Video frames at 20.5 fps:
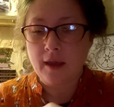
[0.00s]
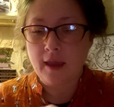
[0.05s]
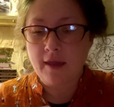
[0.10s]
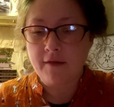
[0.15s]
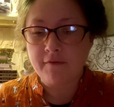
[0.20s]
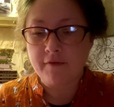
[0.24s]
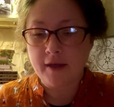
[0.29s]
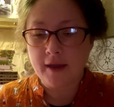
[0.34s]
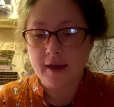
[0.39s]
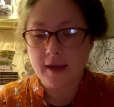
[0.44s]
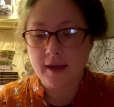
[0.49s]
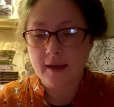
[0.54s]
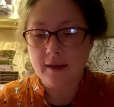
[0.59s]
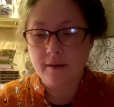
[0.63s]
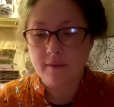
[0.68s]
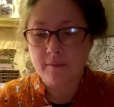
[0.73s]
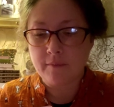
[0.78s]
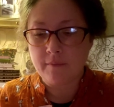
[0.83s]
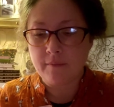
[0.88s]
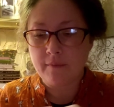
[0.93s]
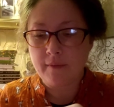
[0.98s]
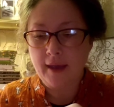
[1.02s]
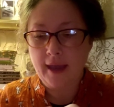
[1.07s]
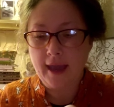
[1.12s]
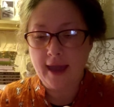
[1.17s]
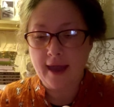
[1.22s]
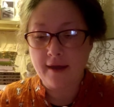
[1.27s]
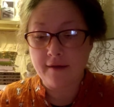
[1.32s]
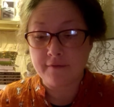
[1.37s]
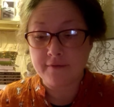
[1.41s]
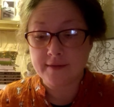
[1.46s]
if I
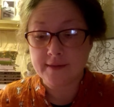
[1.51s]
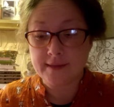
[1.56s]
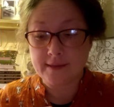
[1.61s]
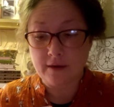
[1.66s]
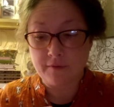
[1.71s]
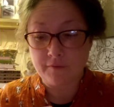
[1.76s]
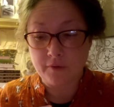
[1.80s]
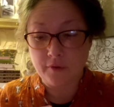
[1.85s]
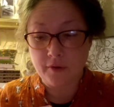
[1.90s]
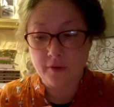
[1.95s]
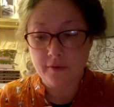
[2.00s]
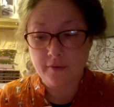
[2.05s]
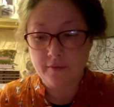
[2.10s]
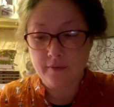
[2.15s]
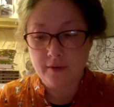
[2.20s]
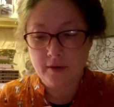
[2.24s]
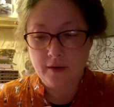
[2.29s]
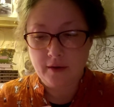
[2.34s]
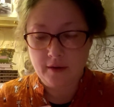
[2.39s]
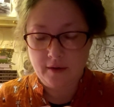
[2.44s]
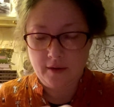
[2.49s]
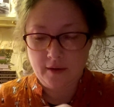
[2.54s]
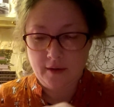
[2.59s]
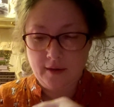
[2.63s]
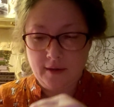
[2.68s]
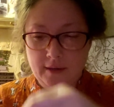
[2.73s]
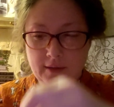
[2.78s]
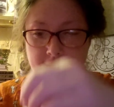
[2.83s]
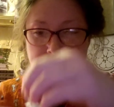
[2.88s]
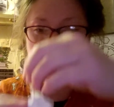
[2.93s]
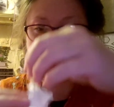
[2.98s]
have several.
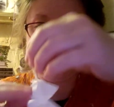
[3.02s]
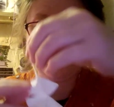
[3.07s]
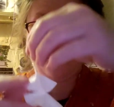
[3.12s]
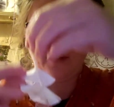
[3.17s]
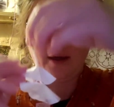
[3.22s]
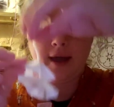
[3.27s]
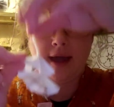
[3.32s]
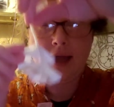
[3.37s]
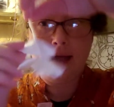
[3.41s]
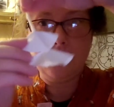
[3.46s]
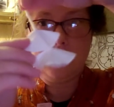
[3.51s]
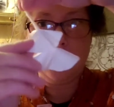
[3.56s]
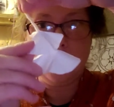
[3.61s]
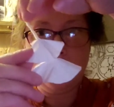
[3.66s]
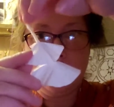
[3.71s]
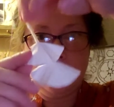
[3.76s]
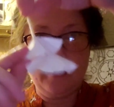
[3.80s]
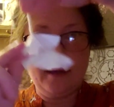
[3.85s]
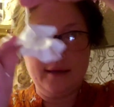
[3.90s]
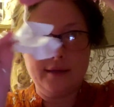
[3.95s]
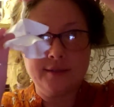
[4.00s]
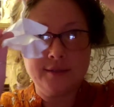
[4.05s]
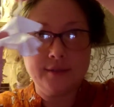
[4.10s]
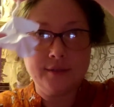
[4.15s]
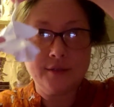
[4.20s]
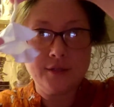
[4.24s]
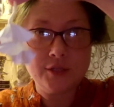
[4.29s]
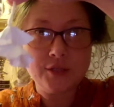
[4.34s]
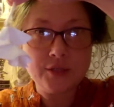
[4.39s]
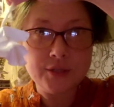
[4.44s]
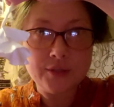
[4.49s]
So I like
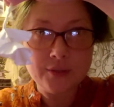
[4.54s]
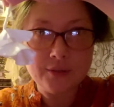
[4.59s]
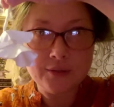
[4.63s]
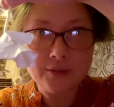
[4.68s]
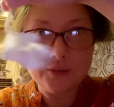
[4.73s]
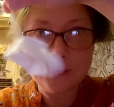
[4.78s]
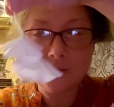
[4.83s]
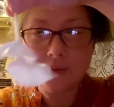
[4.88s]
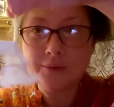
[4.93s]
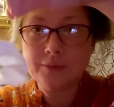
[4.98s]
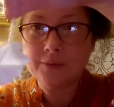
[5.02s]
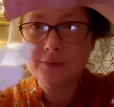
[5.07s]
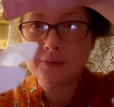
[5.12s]
to